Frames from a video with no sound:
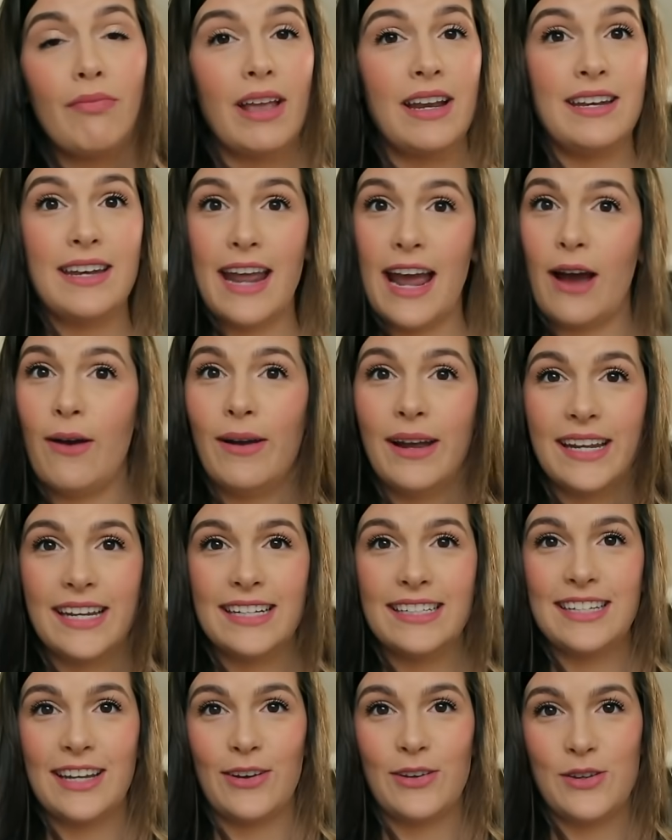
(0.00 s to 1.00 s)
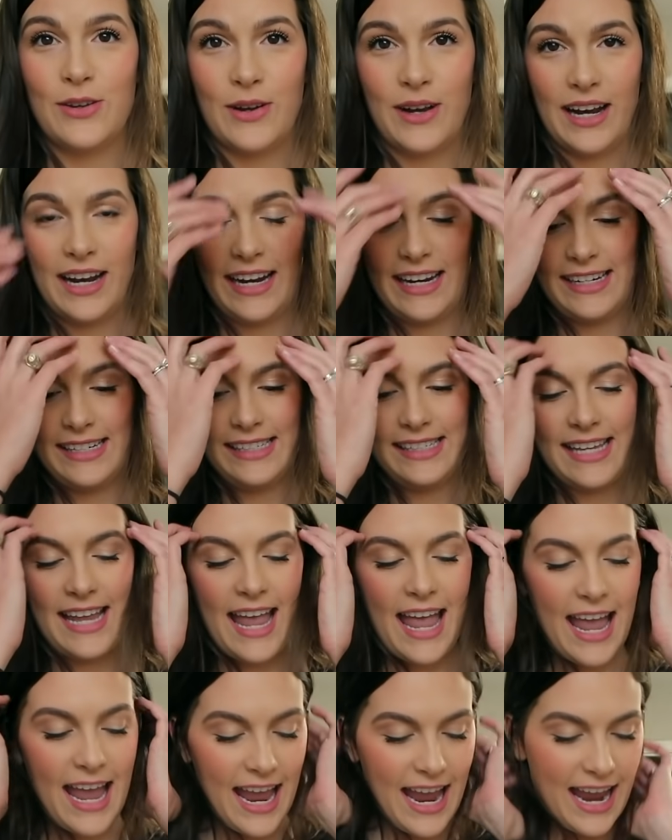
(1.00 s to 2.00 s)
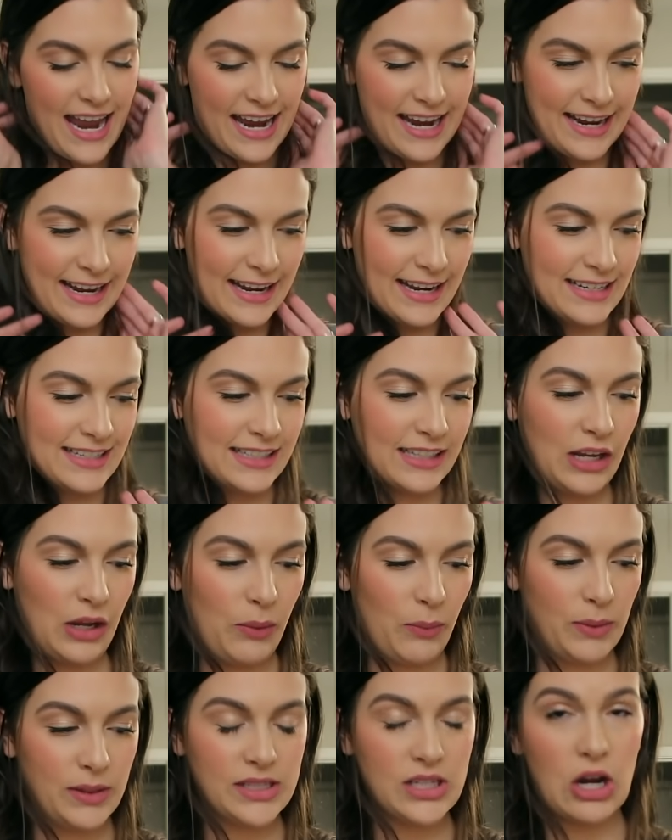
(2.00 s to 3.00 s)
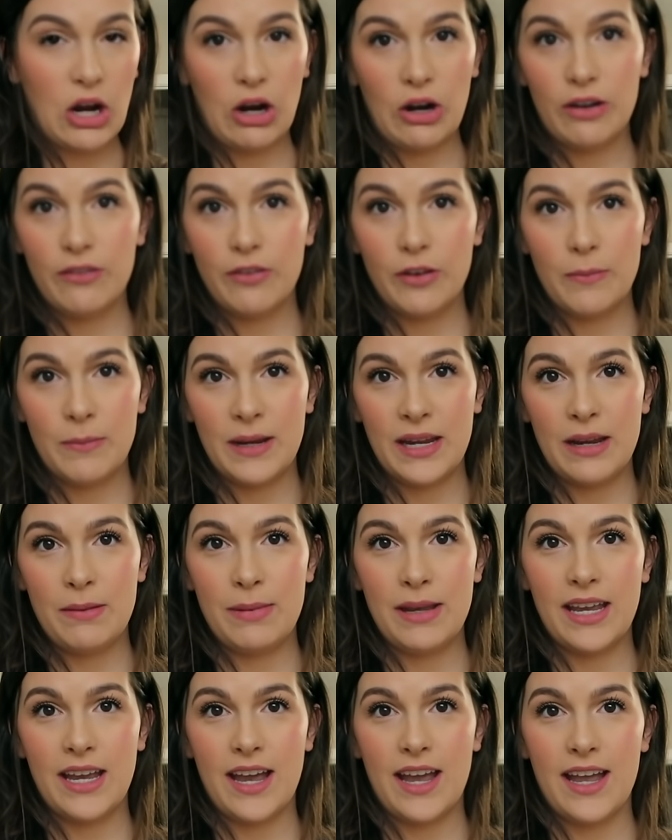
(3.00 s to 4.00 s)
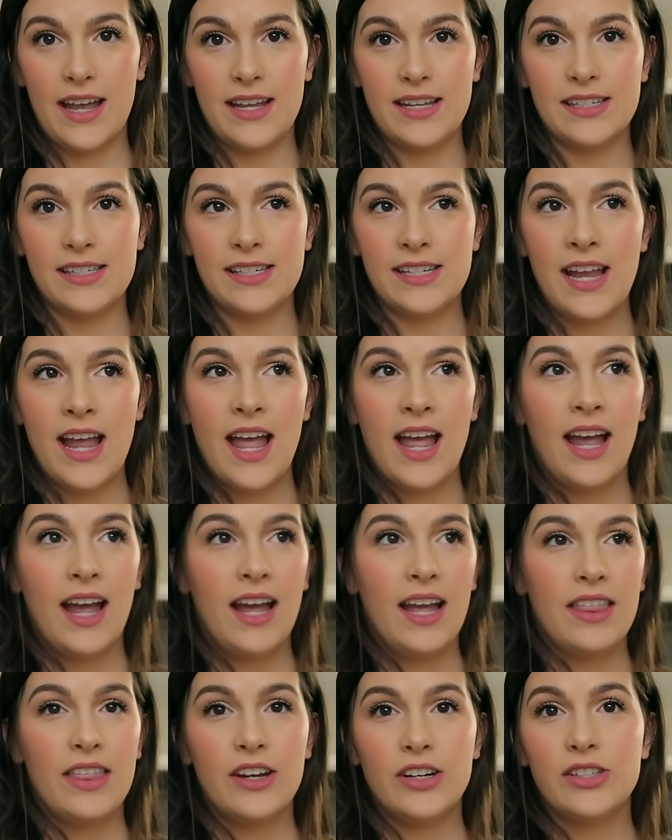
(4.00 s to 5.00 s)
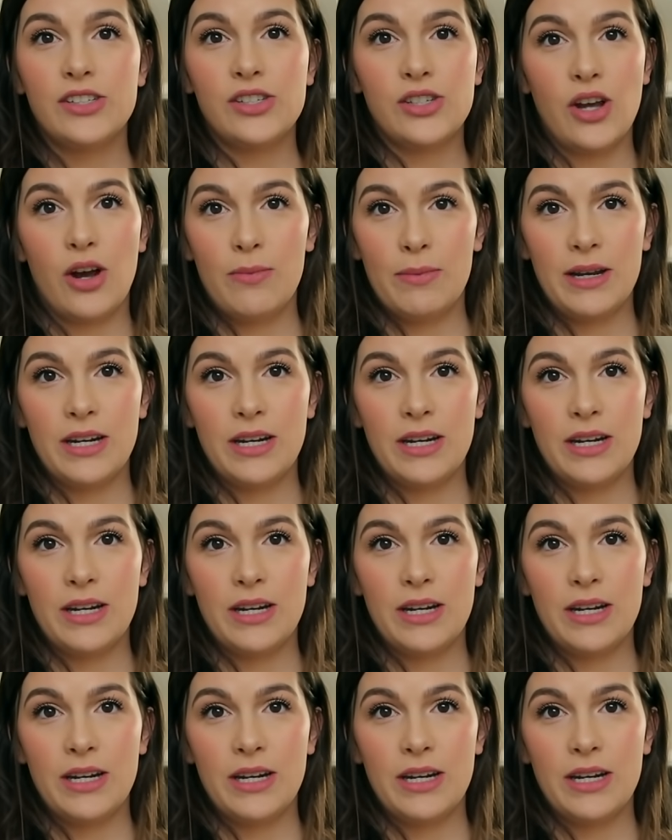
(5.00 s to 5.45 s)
now I can tell you guys it was hard for me because there's so